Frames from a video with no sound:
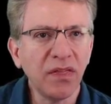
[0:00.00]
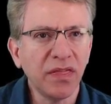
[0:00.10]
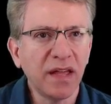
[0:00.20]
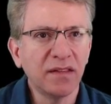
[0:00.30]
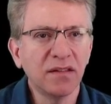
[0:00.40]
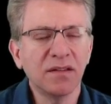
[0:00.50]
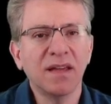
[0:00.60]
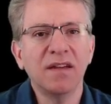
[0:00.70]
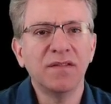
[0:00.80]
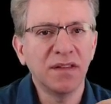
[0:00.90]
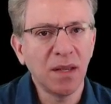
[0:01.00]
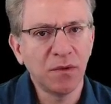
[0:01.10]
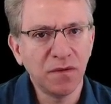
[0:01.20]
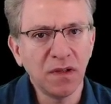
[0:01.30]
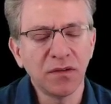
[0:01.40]
that doesn't have a
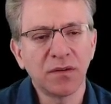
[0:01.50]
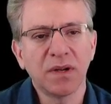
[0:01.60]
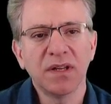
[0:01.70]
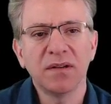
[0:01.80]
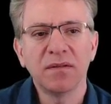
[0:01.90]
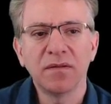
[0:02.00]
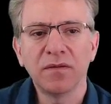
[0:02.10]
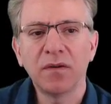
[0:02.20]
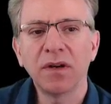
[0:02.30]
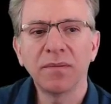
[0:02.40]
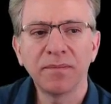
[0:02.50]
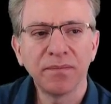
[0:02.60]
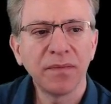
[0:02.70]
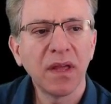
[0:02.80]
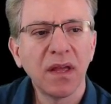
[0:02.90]
named field already for it.
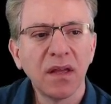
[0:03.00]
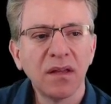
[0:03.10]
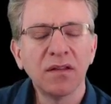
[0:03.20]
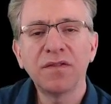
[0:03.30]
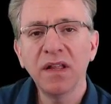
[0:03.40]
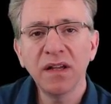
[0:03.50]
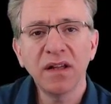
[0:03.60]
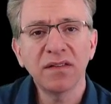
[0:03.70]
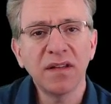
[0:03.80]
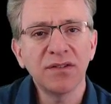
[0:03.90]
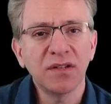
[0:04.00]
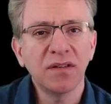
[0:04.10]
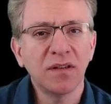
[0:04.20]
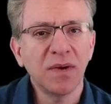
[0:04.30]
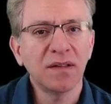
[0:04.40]
Defining an extension
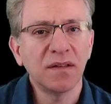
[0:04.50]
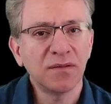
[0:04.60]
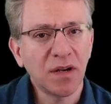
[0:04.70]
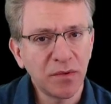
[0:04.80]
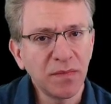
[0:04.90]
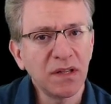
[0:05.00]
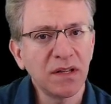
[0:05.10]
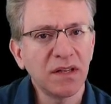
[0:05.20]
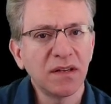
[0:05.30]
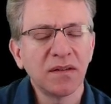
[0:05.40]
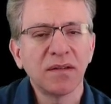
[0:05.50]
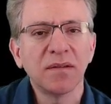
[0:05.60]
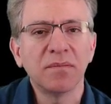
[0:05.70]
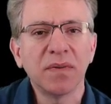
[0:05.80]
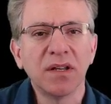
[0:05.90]
is about interoperability,
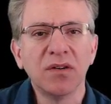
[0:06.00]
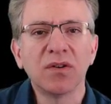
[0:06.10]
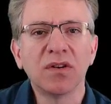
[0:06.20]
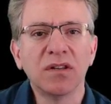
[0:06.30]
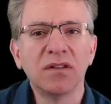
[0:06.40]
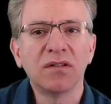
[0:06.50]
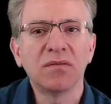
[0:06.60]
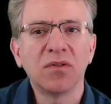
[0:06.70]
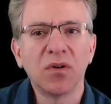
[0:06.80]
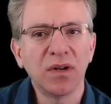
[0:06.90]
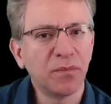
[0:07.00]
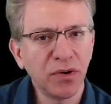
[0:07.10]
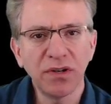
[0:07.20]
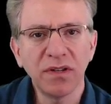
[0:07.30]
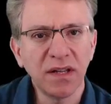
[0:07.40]
but you could already
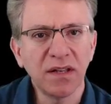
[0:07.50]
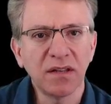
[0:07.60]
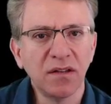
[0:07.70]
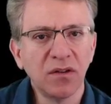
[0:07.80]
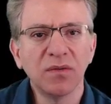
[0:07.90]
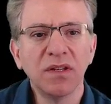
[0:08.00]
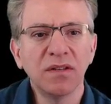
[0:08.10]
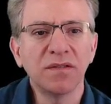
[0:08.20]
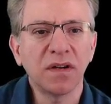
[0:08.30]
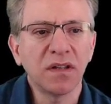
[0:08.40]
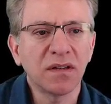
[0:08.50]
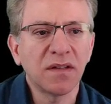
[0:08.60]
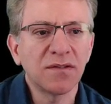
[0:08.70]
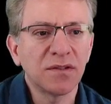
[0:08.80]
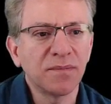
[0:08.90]
put your data in. You don't need to define an
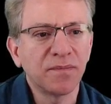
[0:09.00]
extension.